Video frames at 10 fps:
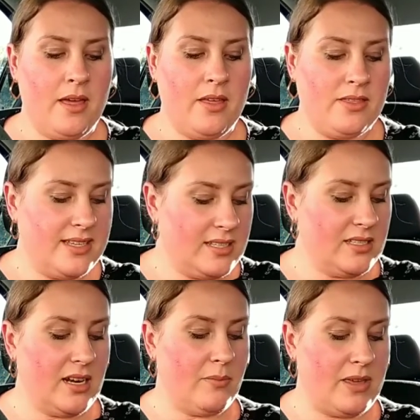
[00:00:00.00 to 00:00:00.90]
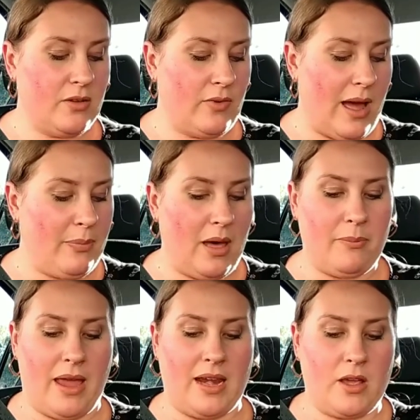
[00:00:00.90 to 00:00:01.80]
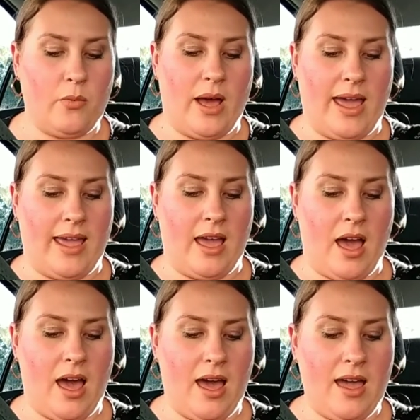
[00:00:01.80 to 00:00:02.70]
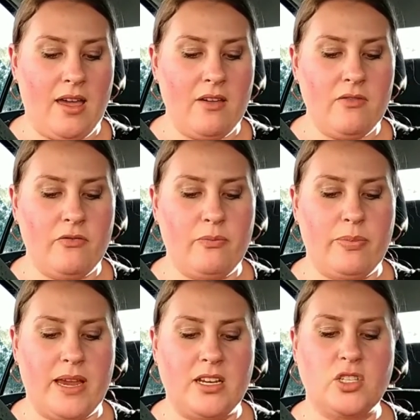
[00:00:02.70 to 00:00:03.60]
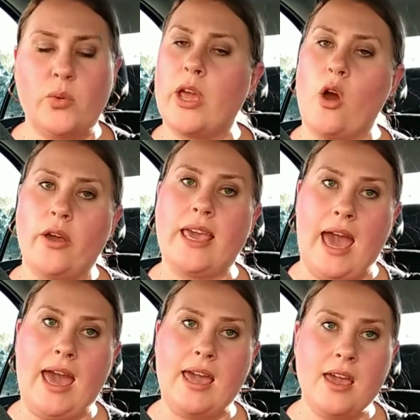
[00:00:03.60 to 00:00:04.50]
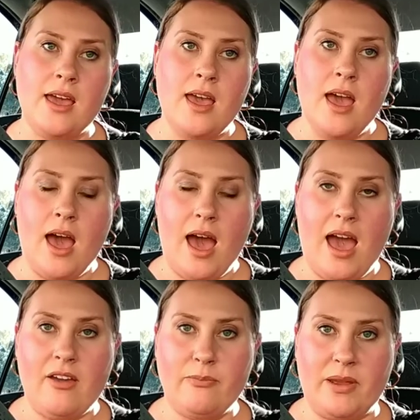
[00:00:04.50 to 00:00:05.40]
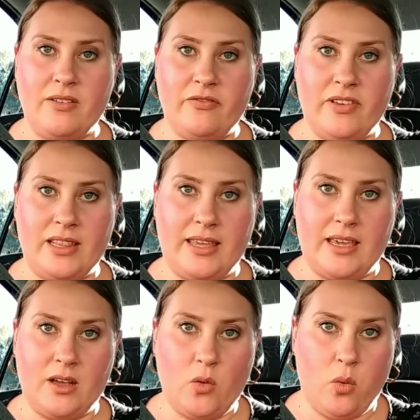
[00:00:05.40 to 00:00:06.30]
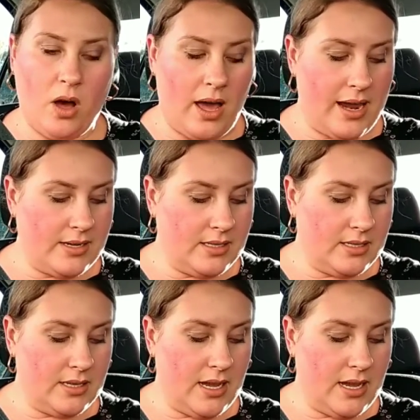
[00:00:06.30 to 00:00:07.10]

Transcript: This is going to be the wrap up anyway. I've been doing okay. I've been feeling quite